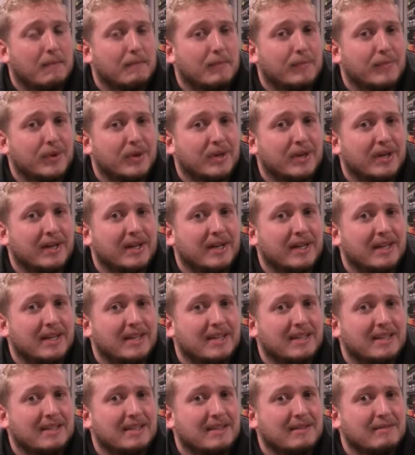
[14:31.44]
But
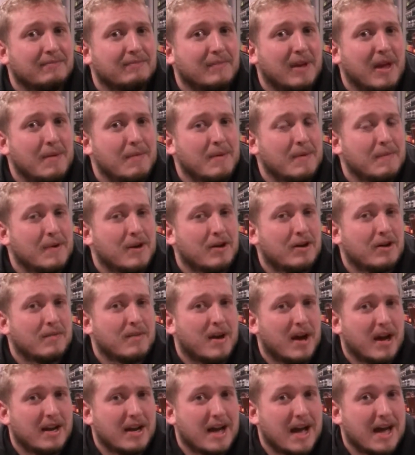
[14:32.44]
maybe
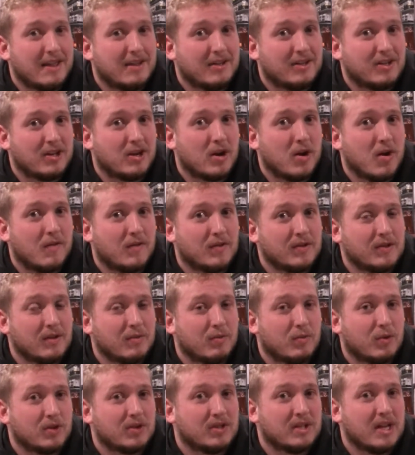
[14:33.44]
Bellarmine had the turnovers
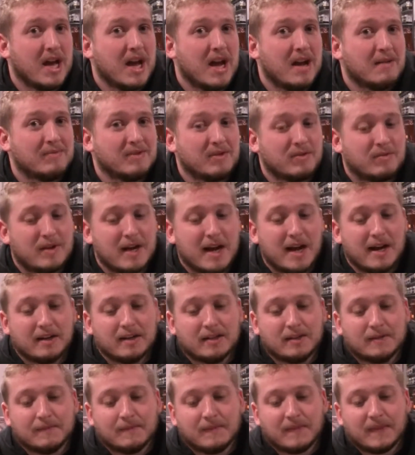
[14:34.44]
at worse times than
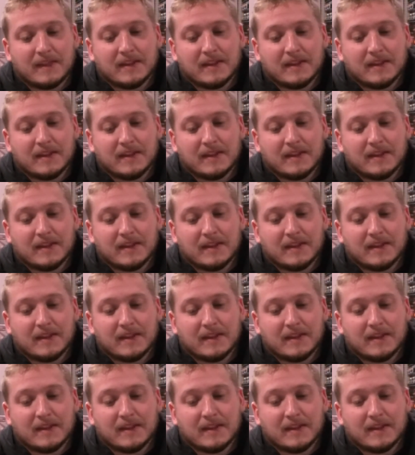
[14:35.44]
Wagner.